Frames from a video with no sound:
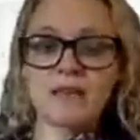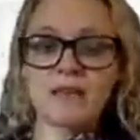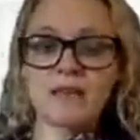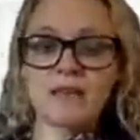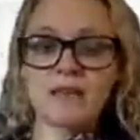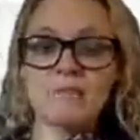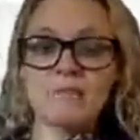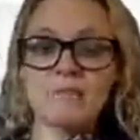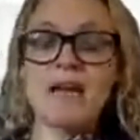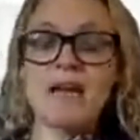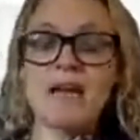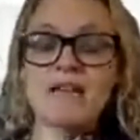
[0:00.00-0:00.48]

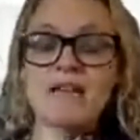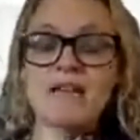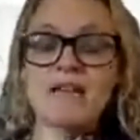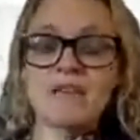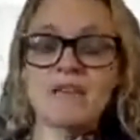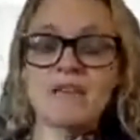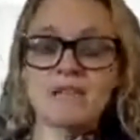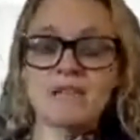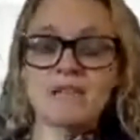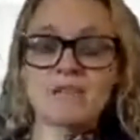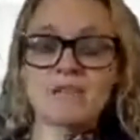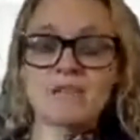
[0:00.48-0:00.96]
Many of
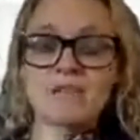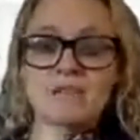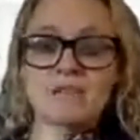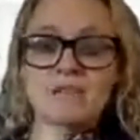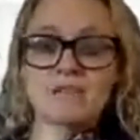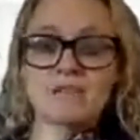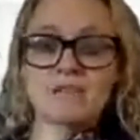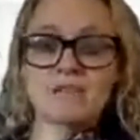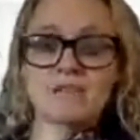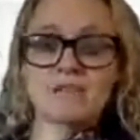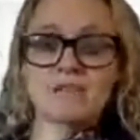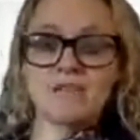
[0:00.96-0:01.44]
our
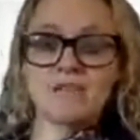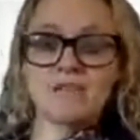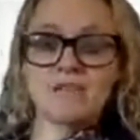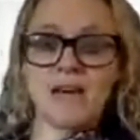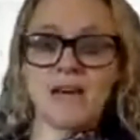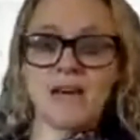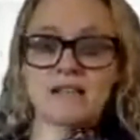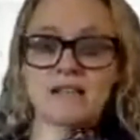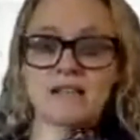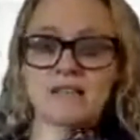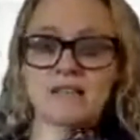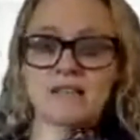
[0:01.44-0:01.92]
students find